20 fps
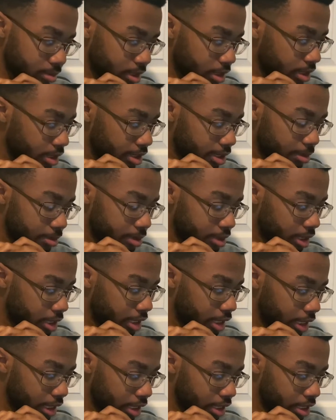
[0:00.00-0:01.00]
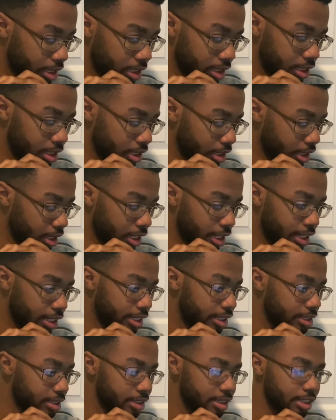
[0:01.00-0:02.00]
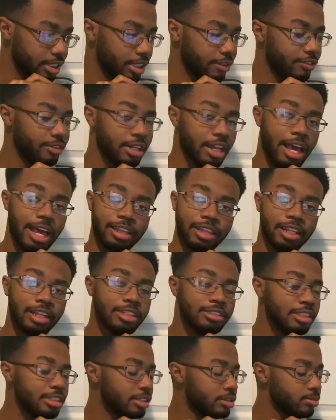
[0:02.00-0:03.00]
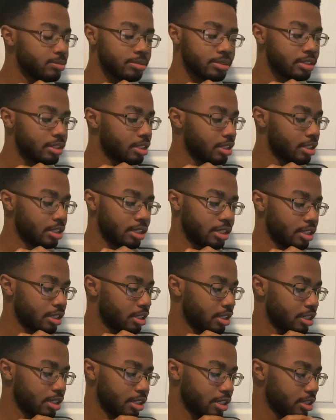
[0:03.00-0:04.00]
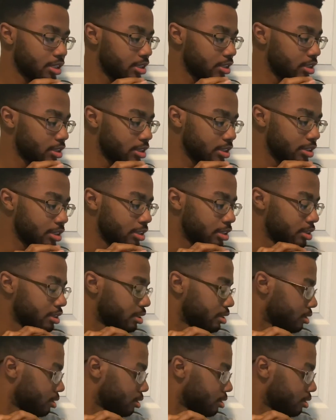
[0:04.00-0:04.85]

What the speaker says: know what I'm saying? God given the athleticism, just